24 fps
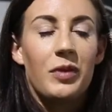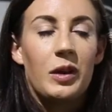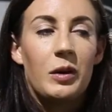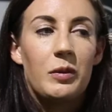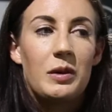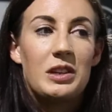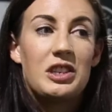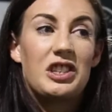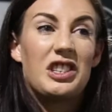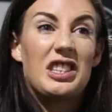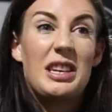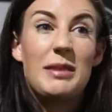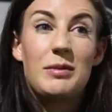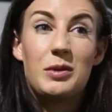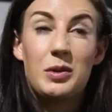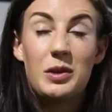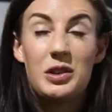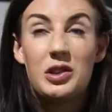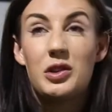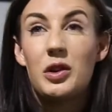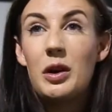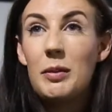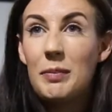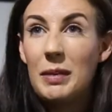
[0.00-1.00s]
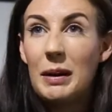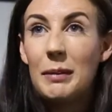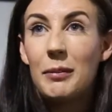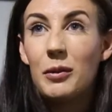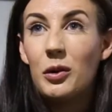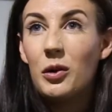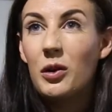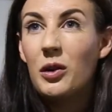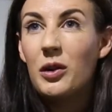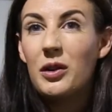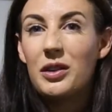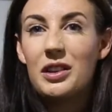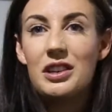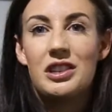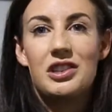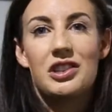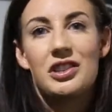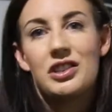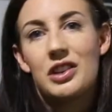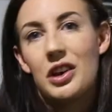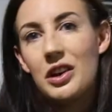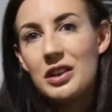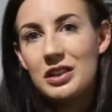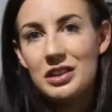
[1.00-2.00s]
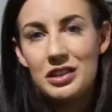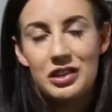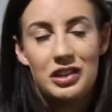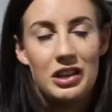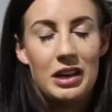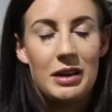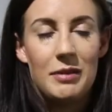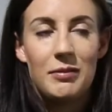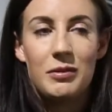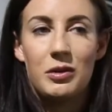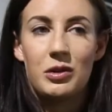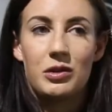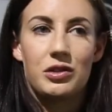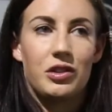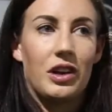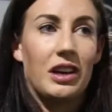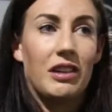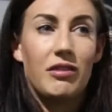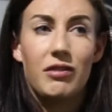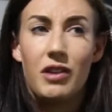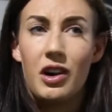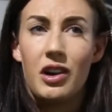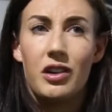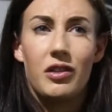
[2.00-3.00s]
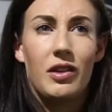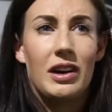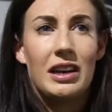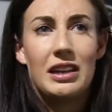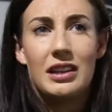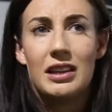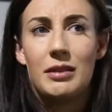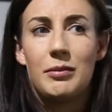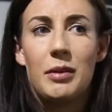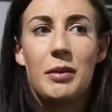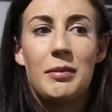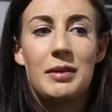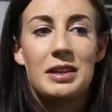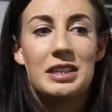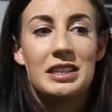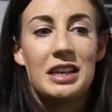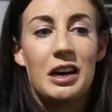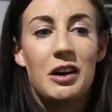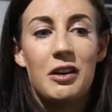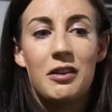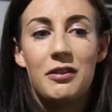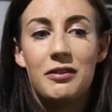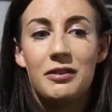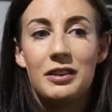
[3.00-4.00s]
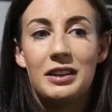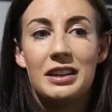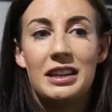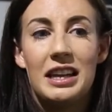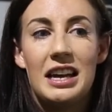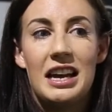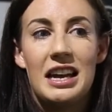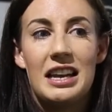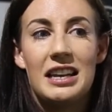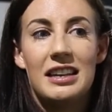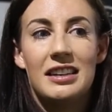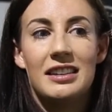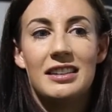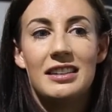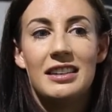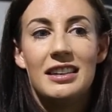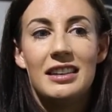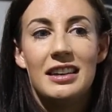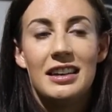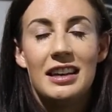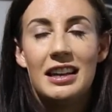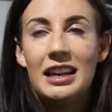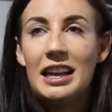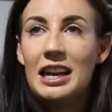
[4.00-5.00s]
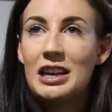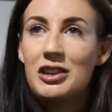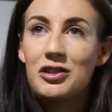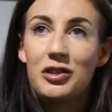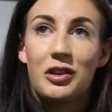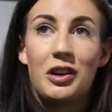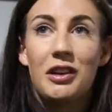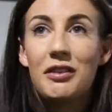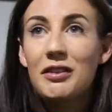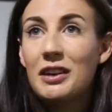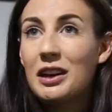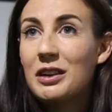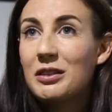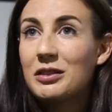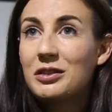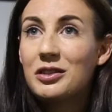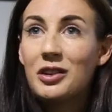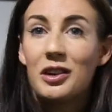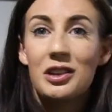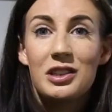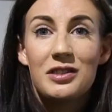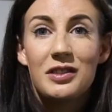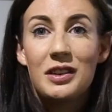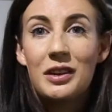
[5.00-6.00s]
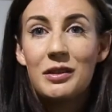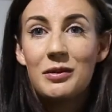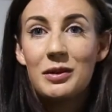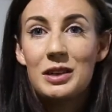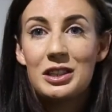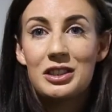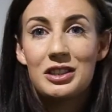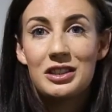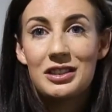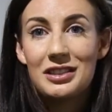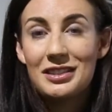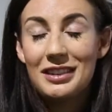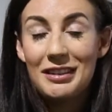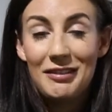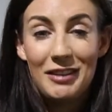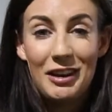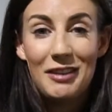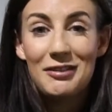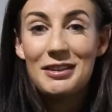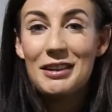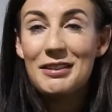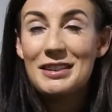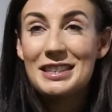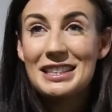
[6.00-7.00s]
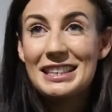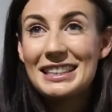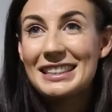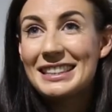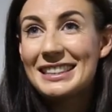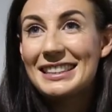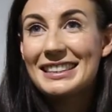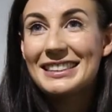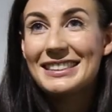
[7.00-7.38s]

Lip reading: which I seemed to enjoy a bit more than just going to the gym or trying to run or anything by myself. And then later on I found CrossFit, which I've loved ever since.